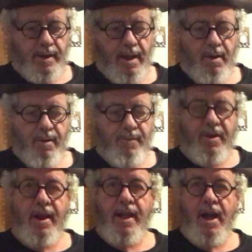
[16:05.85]
Now if you
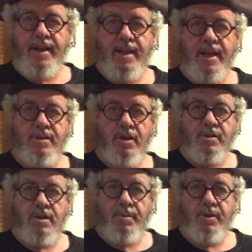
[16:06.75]
got any ideas on
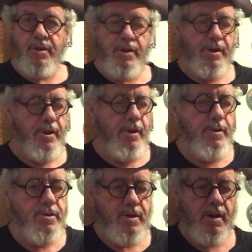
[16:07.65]
something you could
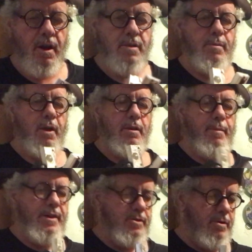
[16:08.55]
use to cause them not to
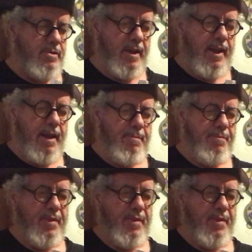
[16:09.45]
be so sticky,